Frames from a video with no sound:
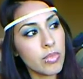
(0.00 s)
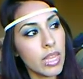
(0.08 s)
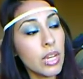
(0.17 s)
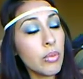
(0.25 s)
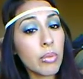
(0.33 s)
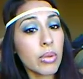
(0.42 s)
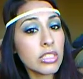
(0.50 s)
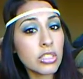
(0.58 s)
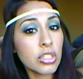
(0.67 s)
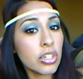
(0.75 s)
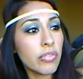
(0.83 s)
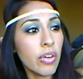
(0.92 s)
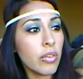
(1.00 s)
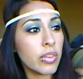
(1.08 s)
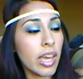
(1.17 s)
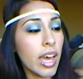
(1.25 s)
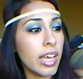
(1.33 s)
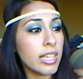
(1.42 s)
Anyway, register to vote.
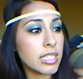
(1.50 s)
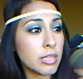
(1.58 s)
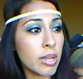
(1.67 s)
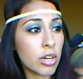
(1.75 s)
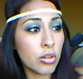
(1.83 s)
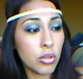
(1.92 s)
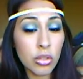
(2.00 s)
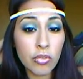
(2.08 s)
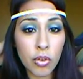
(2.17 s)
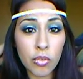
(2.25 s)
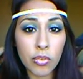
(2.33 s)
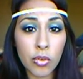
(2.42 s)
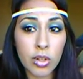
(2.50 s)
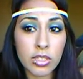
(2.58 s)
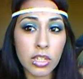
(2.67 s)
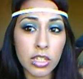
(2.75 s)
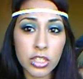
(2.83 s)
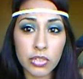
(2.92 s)
Yeah, it doesn't matter who you vote for as
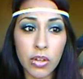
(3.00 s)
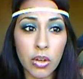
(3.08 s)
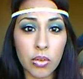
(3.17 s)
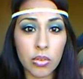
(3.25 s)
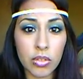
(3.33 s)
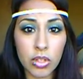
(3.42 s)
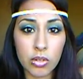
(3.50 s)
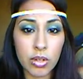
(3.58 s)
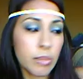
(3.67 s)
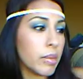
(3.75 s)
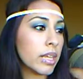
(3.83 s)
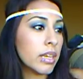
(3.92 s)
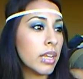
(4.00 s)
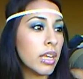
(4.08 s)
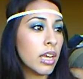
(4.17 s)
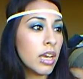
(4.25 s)
long as you vote. You know what I mean?